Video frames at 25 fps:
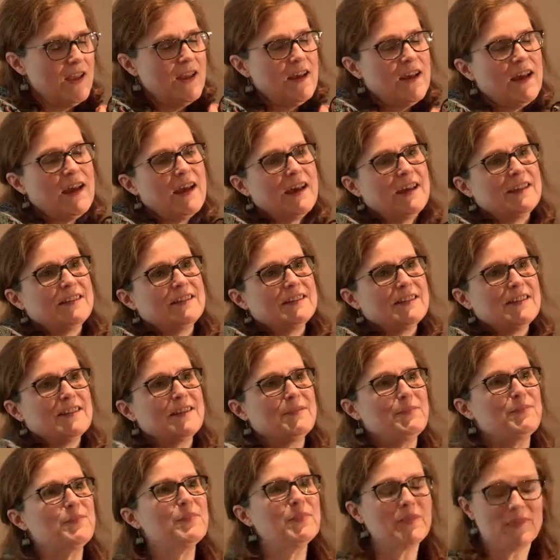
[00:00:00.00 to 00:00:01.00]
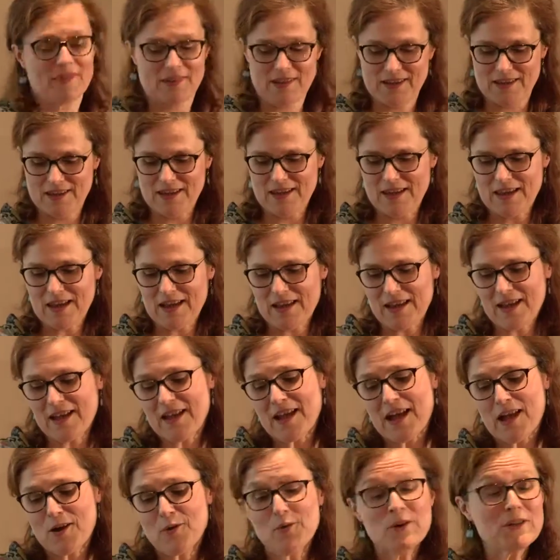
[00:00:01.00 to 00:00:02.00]
and
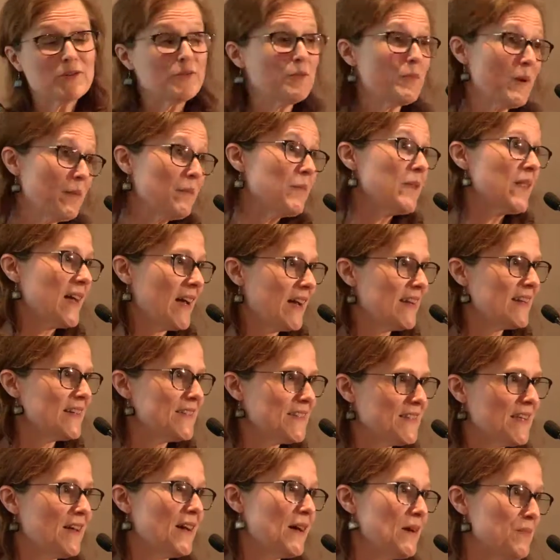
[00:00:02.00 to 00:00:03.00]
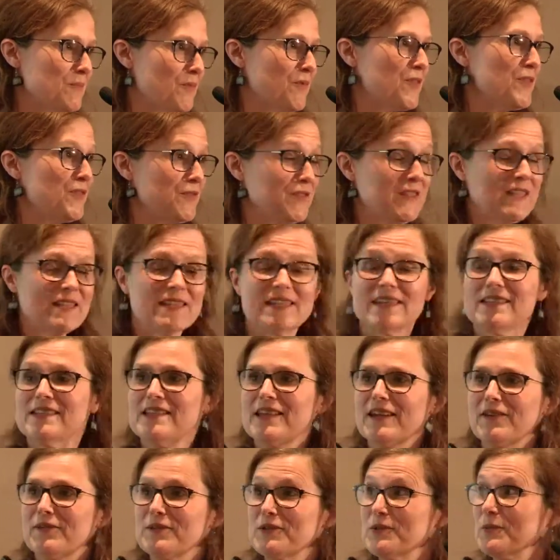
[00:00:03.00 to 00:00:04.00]
I always remember that because I'm 50 this
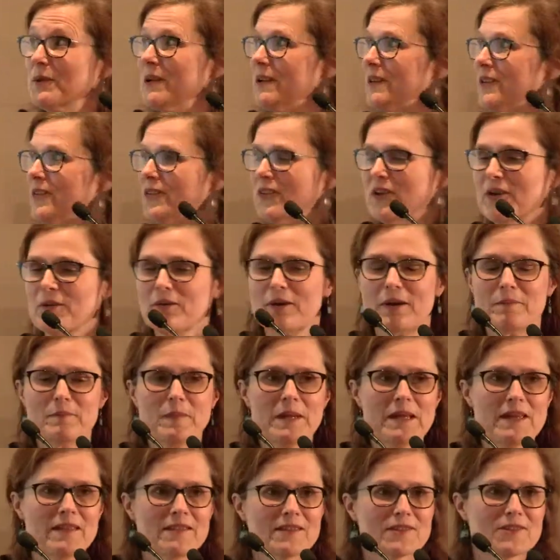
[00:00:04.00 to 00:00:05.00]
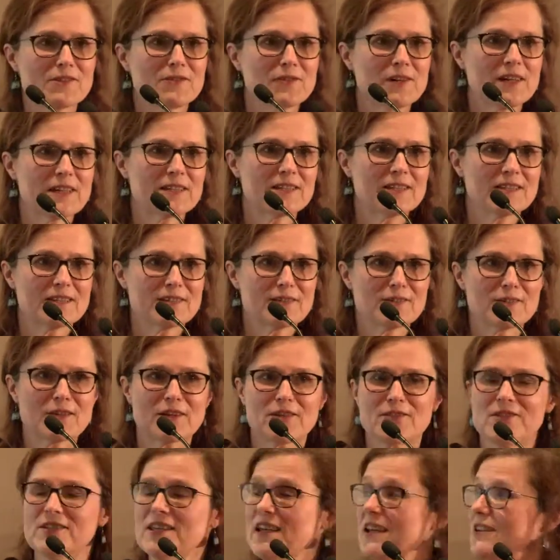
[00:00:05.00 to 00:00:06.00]
year as well, so me and the Psoriasis
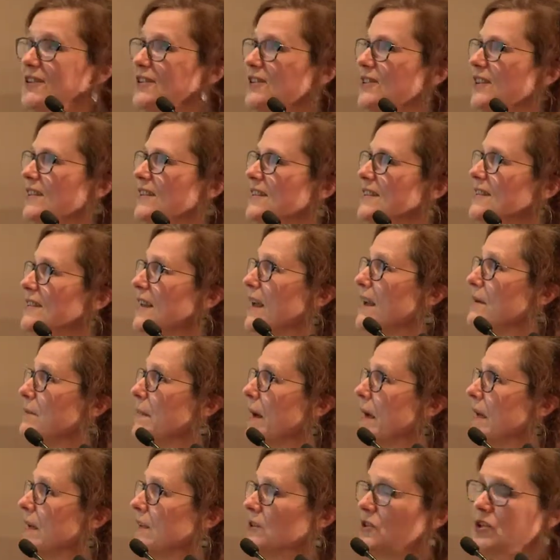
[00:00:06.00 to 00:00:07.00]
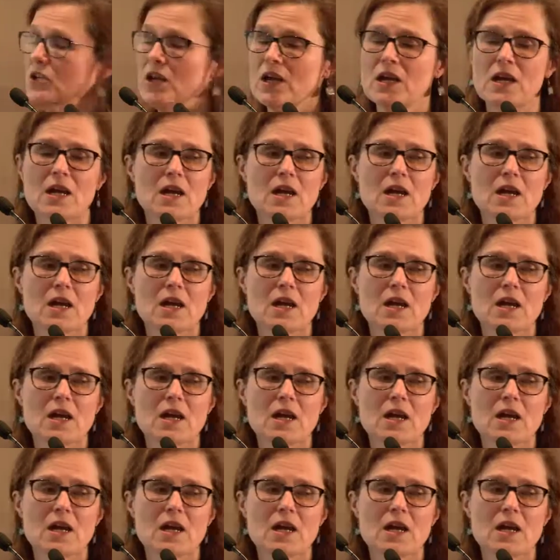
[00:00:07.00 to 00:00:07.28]
Association are the same age.